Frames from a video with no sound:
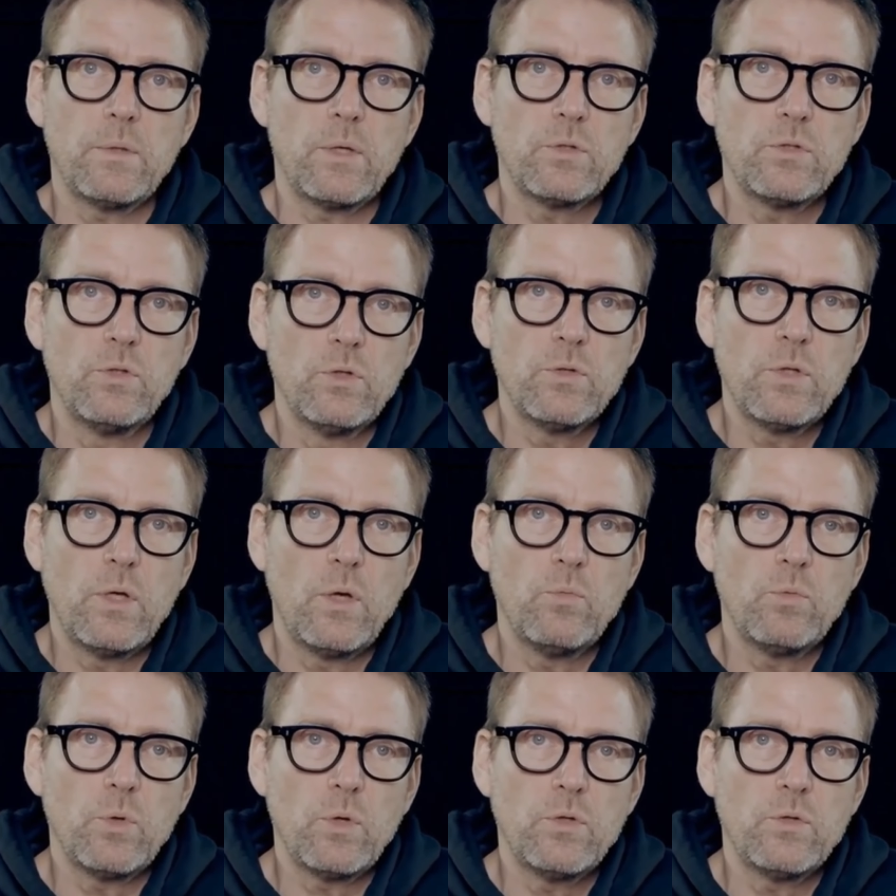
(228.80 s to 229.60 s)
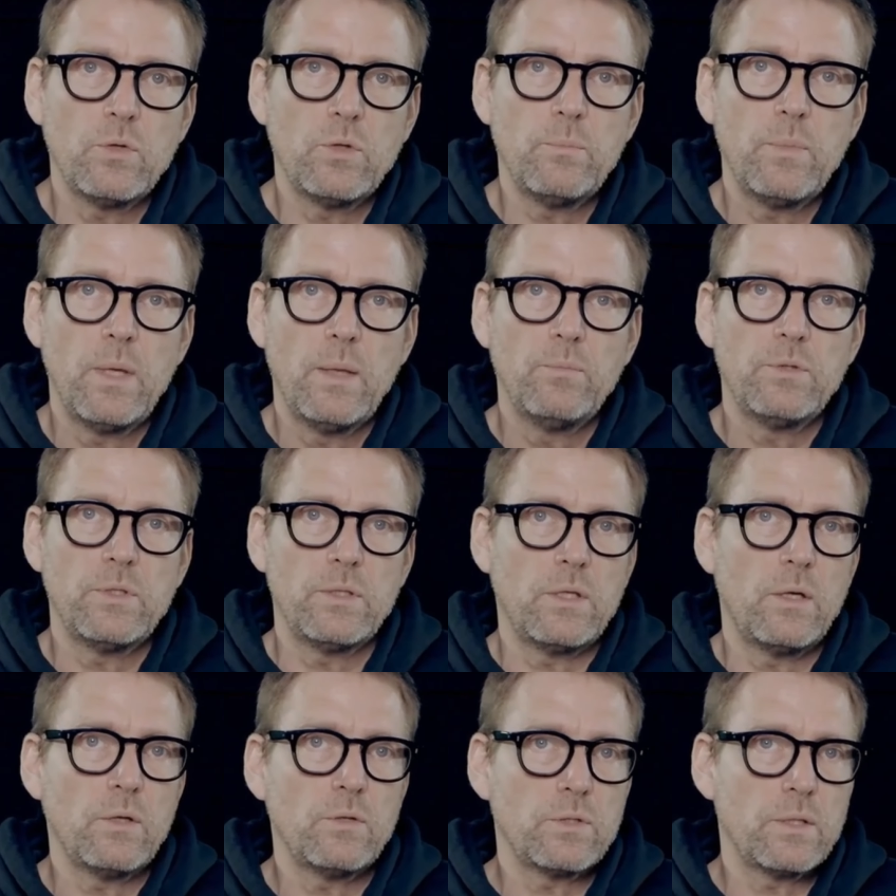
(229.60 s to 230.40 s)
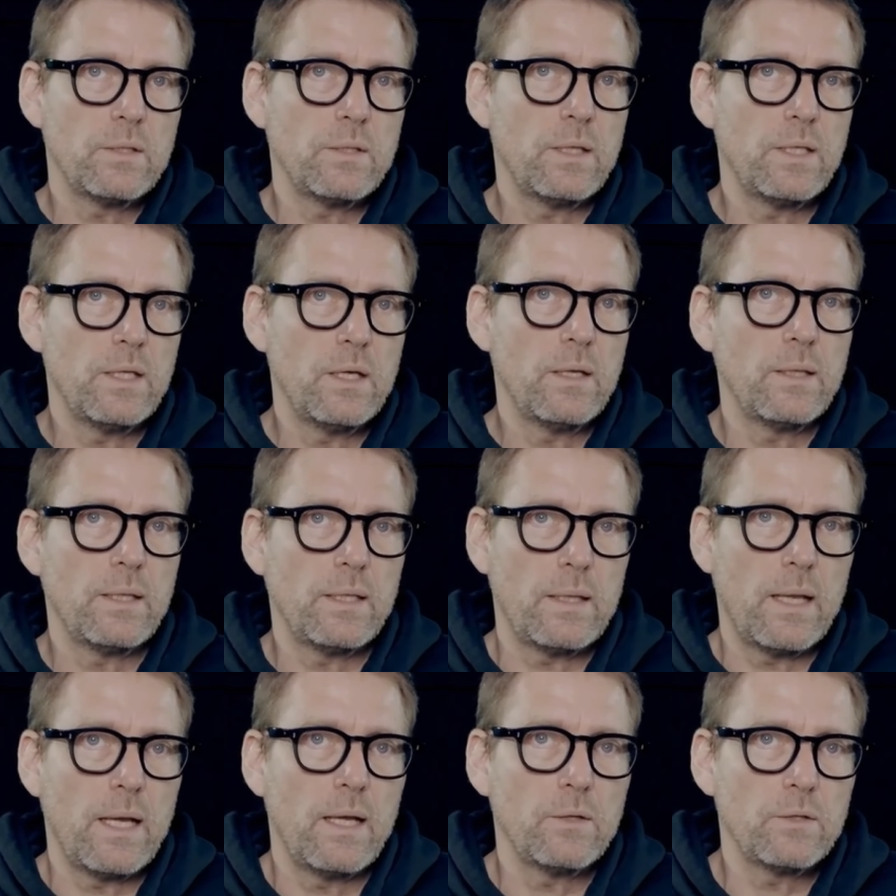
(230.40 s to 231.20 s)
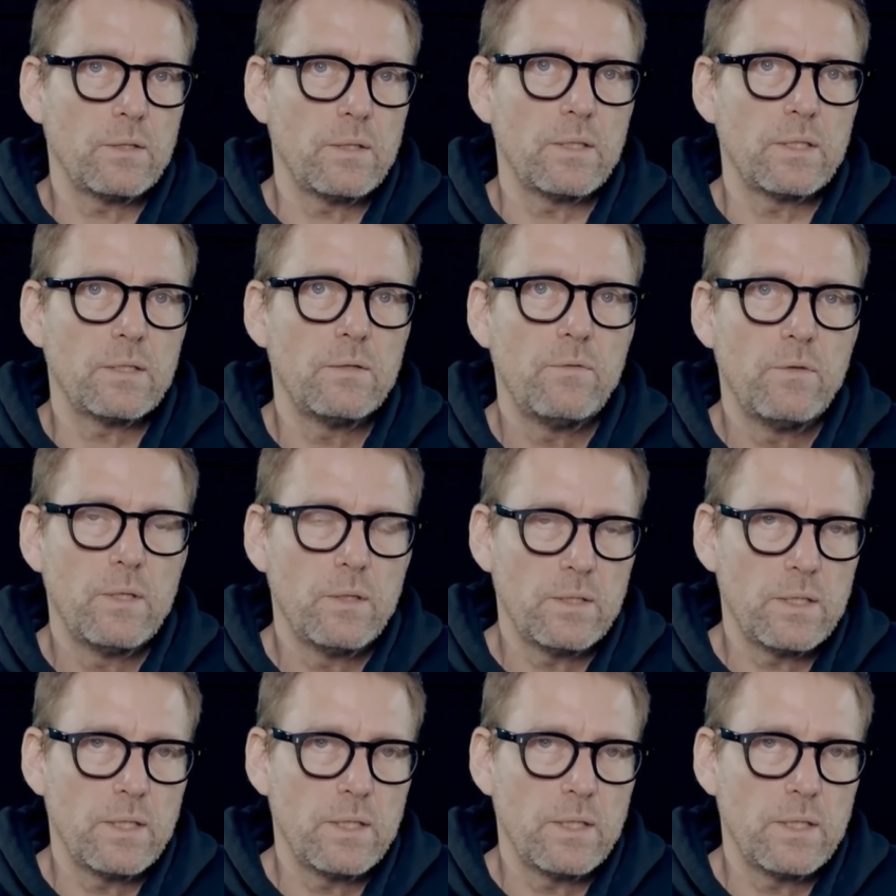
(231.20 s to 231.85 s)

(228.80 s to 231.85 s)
those who know rotary pumps know that they are inherently very